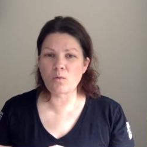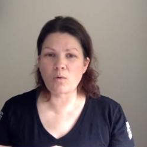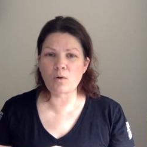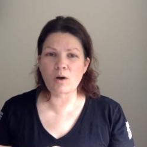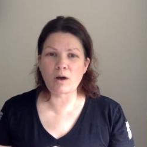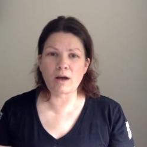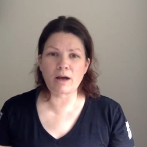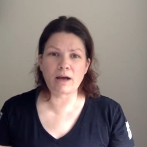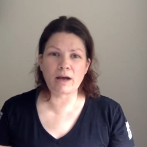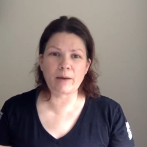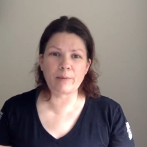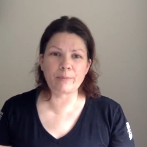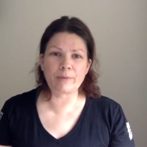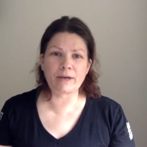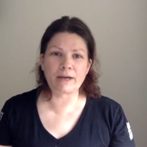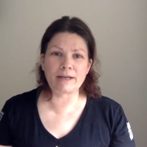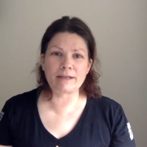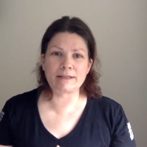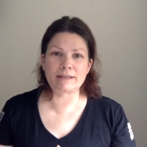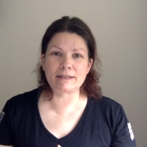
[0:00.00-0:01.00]

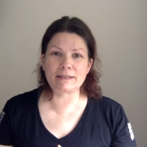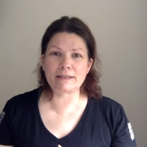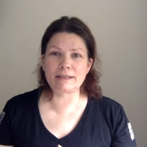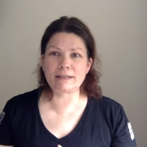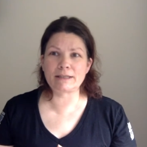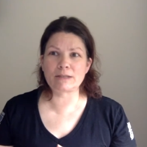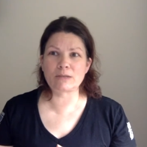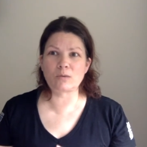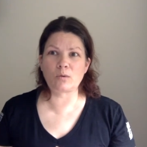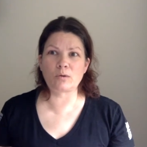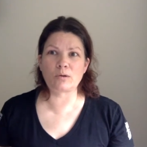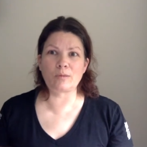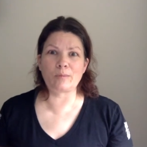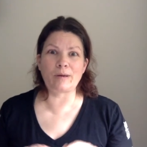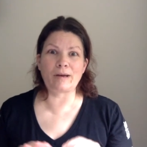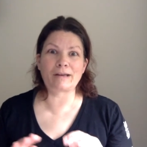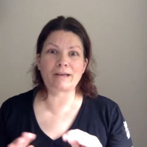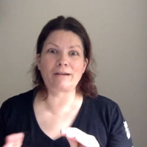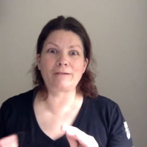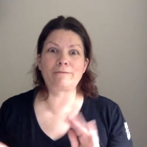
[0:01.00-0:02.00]
I did this order
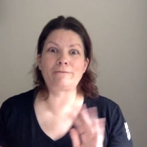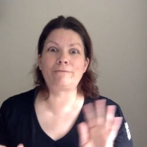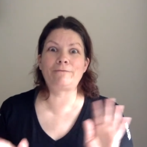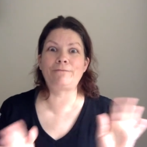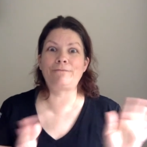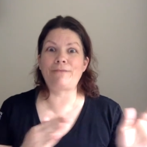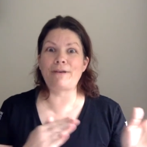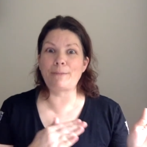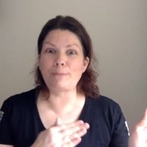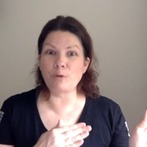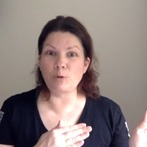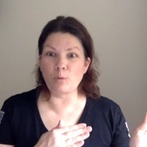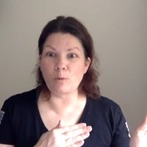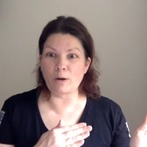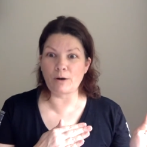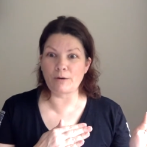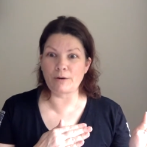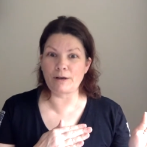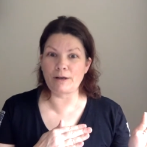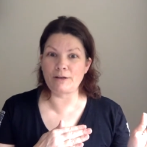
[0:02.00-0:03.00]
back in
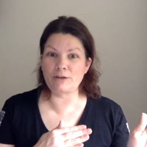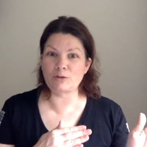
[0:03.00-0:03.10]
February,